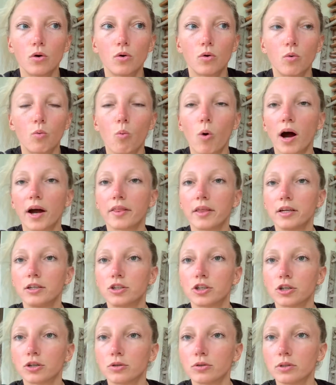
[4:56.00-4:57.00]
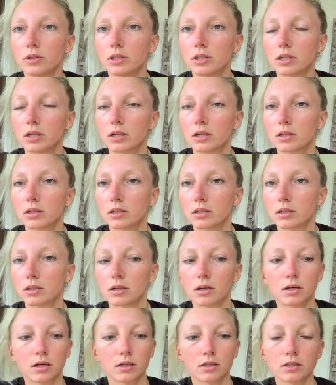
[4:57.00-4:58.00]
why they chose
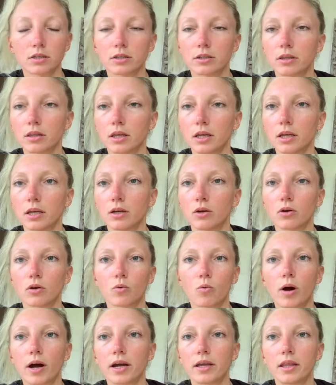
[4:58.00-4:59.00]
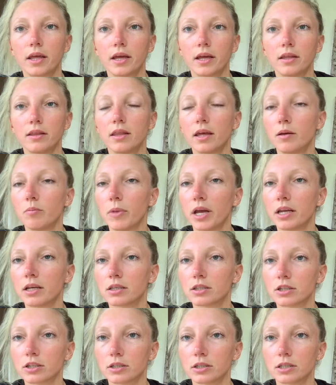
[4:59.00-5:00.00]
a certain thing or why they, they made a
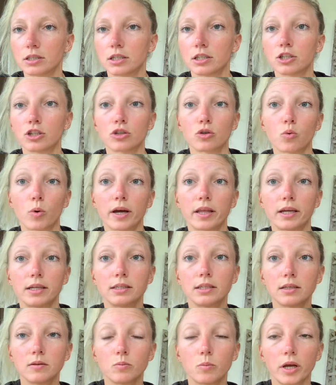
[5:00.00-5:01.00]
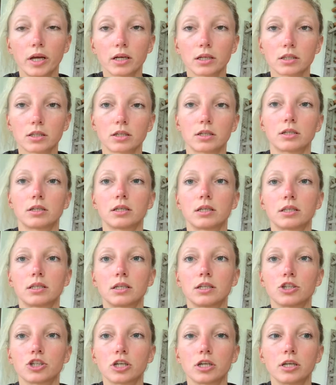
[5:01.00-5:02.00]
certain decision or why they didn't make a certain
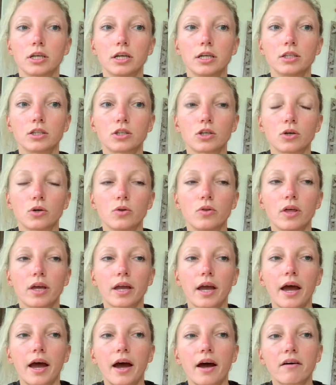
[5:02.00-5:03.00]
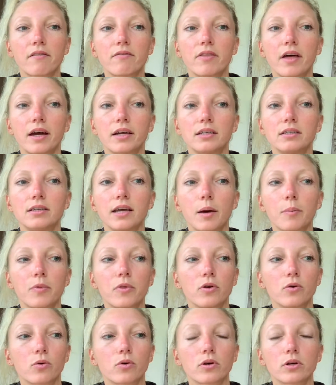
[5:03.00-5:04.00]
decision. And so they have that depth
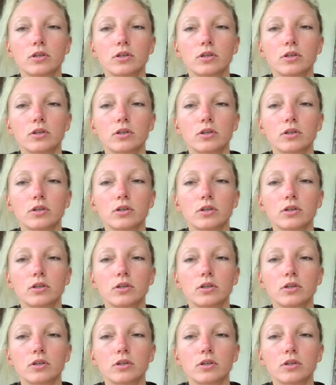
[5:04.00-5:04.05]
in order